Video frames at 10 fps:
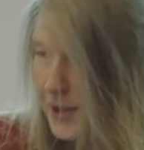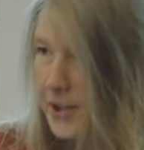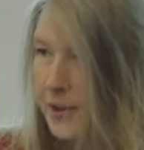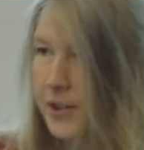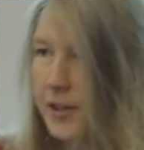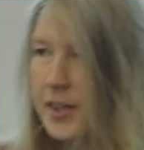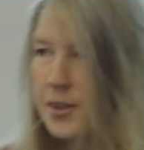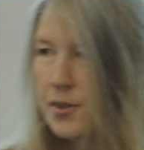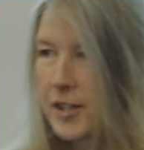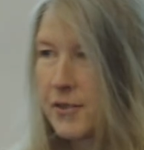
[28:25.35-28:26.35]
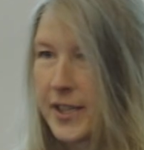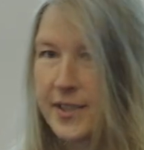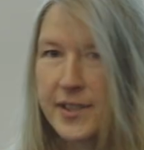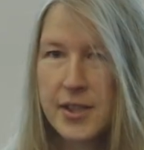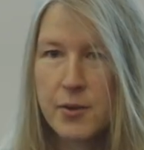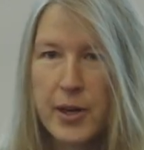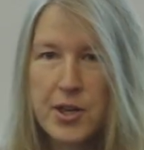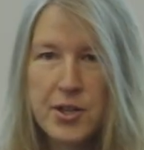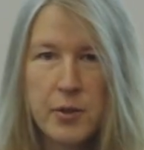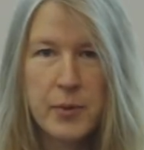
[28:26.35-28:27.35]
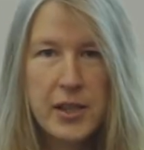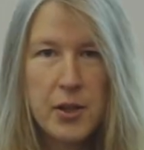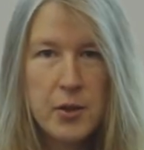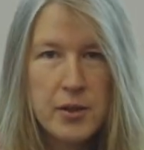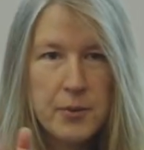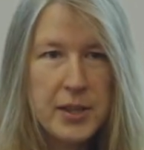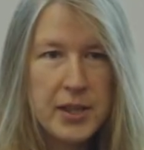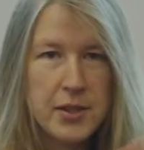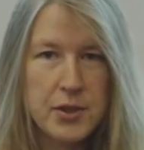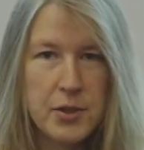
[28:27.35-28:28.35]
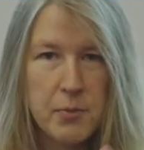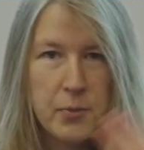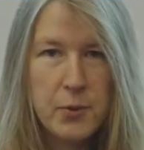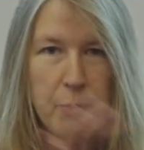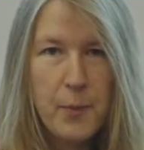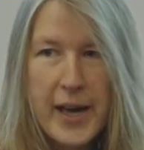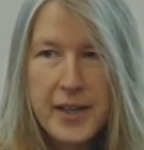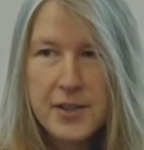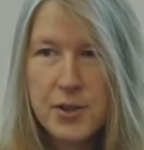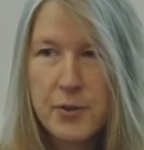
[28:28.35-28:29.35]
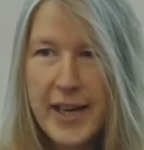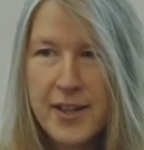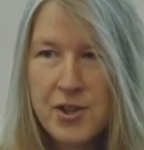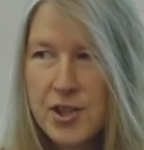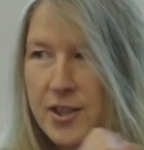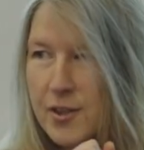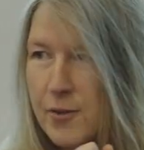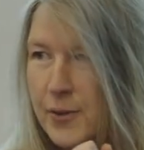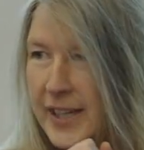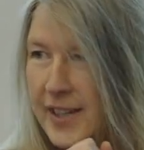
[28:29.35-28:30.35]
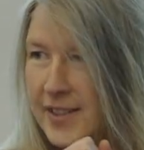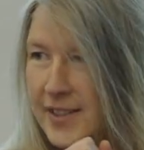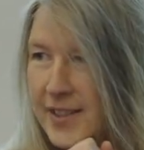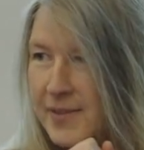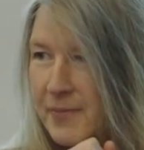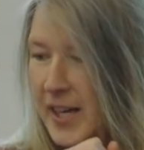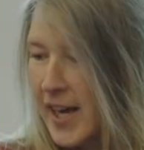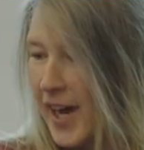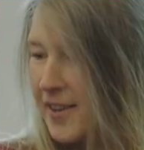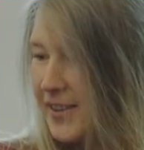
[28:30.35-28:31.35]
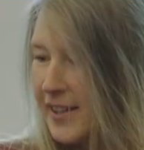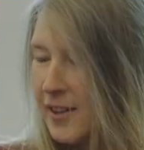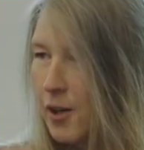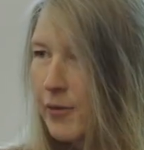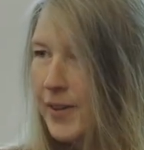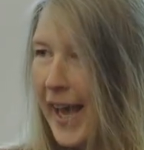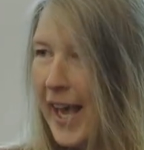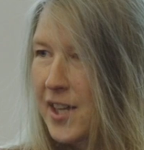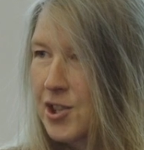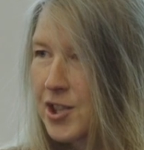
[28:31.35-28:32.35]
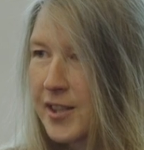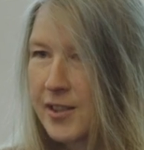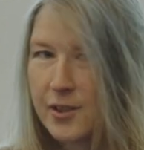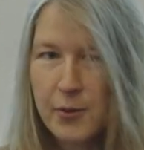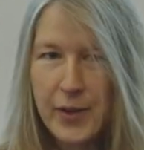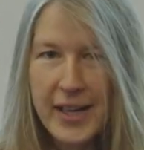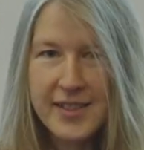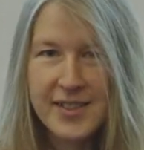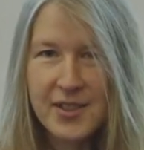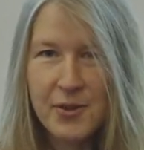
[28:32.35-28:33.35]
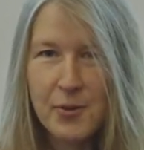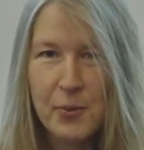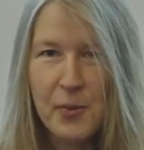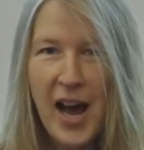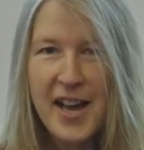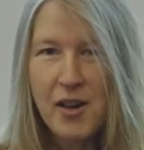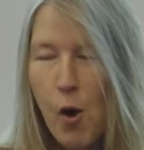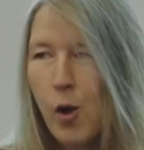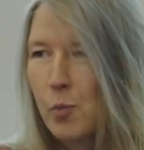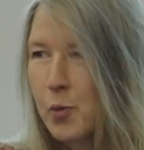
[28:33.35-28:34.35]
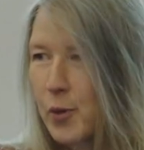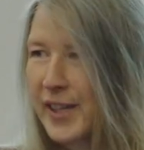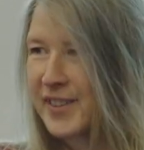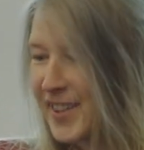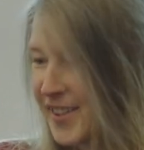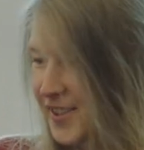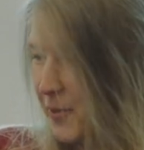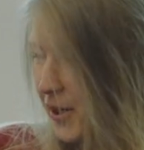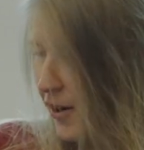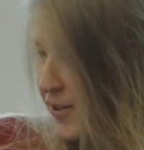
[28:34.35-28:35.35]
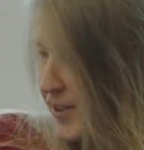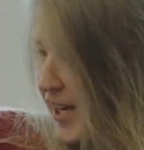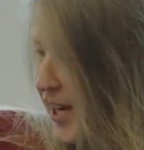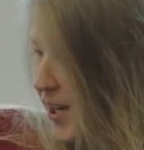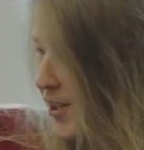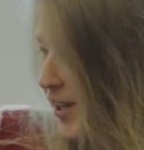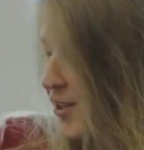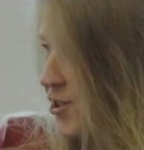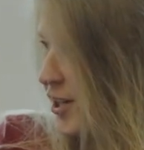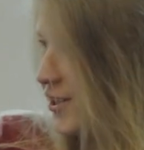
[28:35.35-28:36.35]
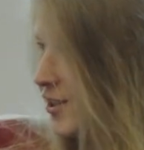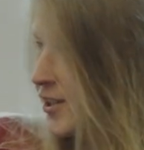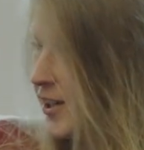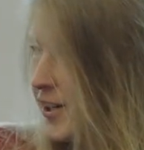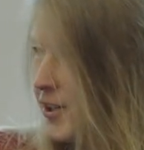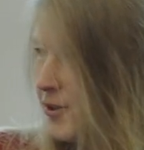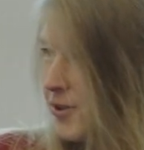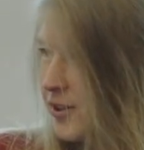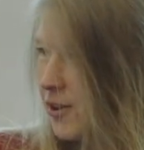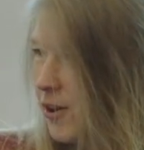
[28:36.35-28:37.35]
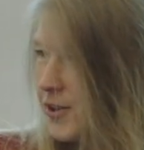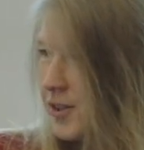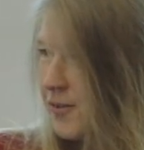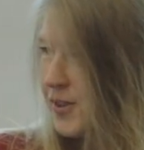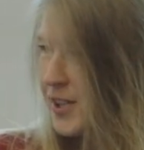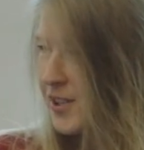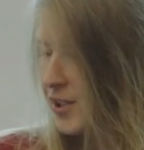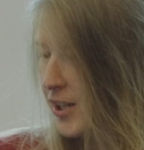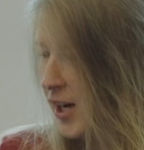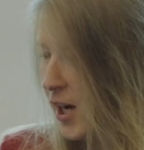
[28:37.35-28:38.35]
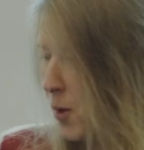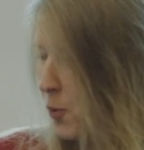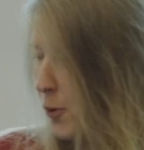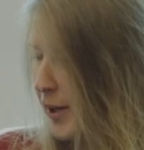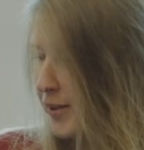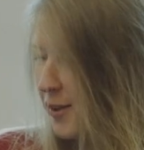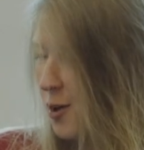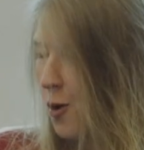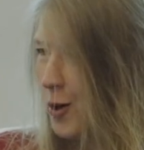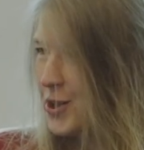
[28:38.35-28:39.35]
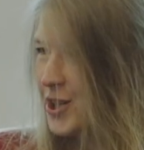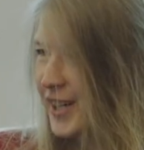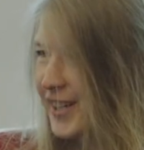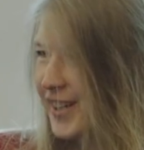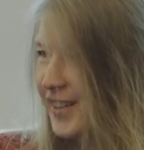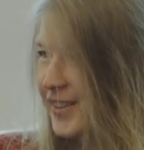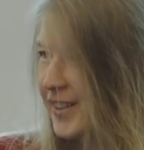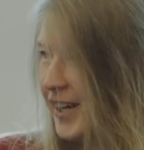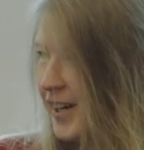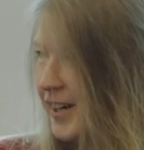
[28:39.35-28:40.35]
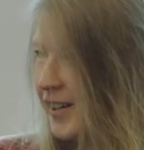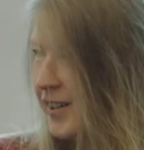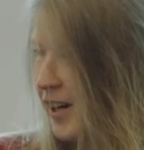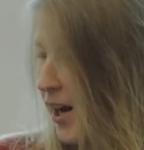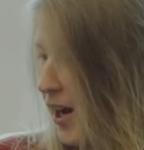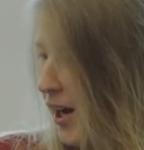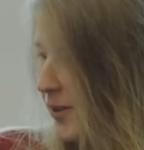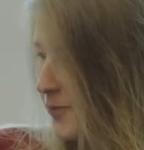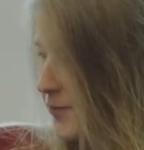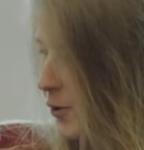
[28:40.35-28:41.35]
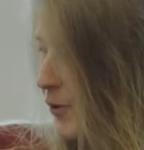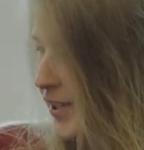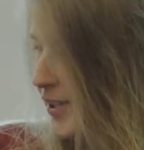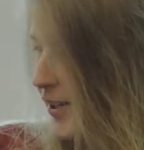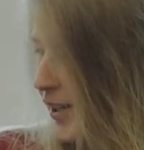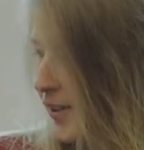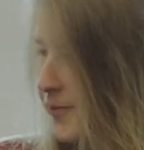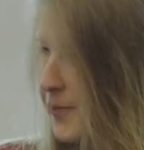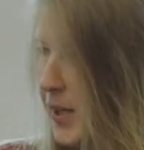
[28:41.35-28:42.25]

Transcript: So in order to address this question, we need to move back to ancient Greece. And think of ancient Greeks, whom I call Boolean geeks, because they just use lots of this Boolean logic in their reasoning.